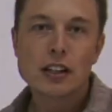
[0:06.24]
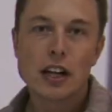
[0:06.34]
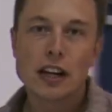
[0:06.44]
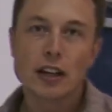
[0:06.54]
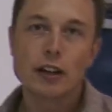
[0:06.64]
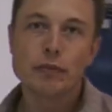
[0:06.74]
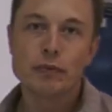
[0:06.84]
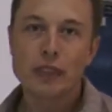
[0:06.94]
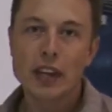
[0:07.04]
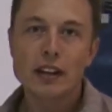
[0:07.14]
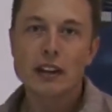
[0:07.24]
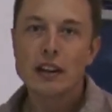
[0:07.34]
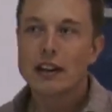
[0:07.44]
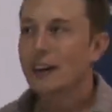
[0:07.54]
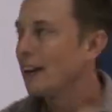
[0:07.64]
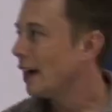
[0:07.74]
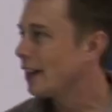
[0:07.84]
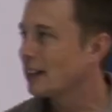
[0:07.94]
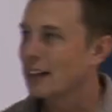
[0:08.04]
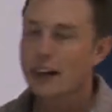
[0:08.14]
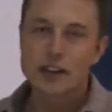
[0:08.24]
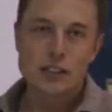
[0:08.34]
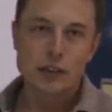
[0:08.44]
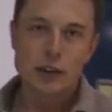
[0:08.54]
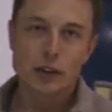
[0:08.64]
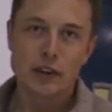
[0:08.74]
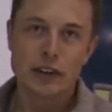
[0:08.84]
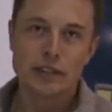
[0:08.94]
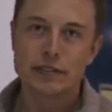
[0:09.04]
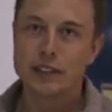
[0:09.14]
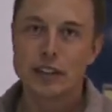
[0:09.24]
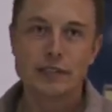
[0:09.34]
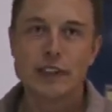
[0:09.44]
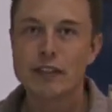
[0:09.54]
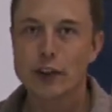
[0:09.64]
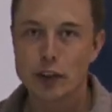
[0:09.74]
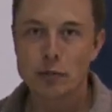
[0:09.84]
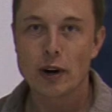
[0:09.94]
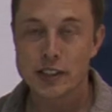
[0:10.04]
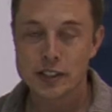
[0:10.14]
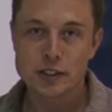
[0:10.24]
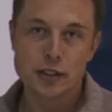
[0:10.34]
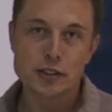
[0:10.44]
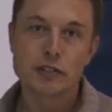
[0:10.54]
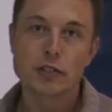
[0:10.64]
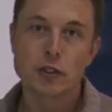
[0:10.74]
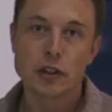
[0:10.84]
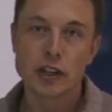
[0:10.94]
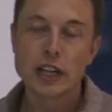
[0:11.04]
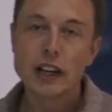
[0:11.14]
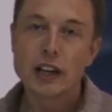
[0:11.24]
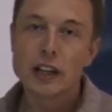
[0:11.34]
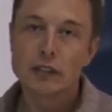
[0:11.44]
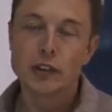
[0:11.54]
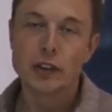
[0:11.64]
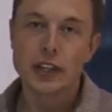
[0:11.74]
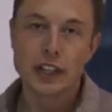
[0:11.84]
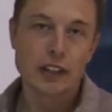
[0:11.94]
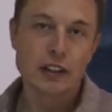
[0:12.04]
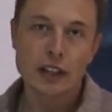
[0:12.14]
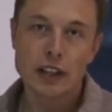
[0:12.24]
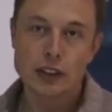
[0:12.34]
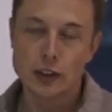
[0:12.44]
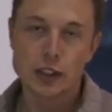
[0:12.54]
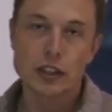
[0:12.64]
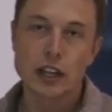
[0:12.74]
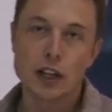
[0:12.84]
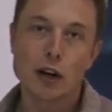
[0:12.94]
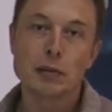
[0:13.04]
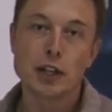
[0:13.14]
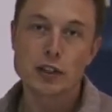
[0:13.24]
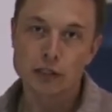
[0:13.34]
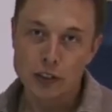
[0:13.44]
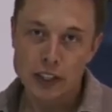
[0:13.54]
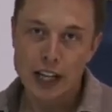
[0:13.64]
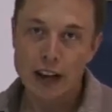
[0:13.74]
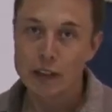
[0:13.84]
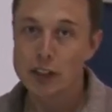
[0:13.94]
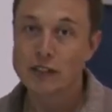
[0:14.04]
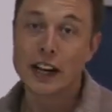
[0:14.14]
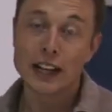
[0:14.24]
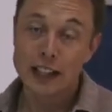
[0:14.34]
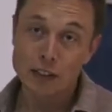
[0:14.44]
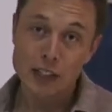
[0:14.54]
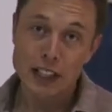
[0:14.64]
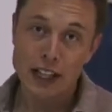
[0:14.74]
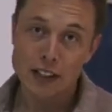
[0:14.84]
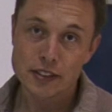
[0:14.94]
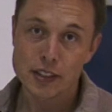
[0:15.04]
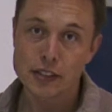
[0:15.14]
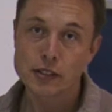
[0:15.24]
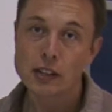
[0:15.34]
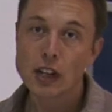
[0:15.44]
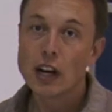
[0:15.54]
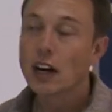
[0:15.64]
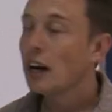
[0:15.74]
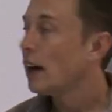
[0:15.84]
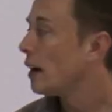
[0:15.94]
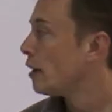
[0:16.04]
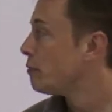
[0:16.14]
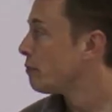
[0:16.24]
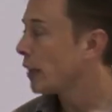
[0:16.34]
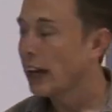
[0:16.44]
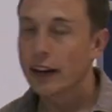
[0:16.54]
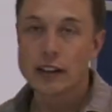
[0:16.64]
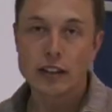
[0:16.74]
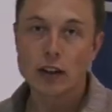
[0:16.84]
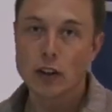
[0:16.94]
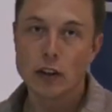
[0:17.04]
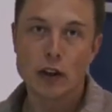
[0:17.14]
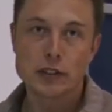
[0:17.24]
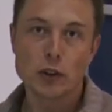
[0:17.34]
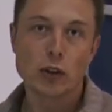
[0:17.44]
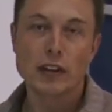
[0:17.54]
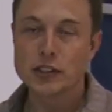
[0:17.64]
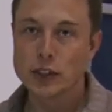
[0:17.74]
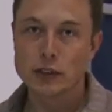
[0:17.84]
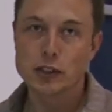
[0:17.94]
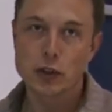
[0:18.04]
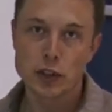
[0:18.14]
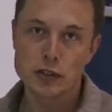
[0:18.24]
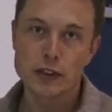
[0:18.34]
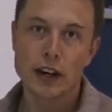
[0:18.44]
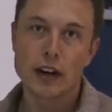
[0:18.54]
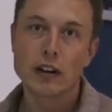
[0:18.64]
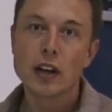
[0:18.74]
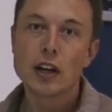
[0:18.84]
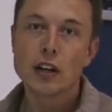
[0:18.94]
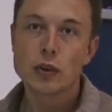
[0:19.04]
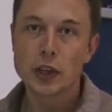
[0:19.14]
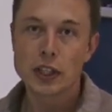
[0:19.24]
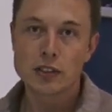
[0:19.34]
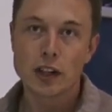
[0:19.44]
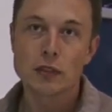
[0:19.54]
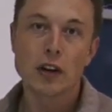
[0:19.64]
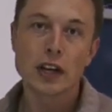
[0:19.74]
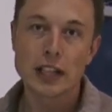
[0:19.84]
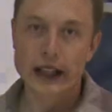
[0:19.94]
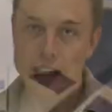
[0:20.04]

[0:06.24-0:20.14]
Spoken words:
I don't know, somewhere in the order of 500 processors for computing, doing computational fluid dynamics, finite element analysis, and obviously all of our server storage for our 3D solid modeling and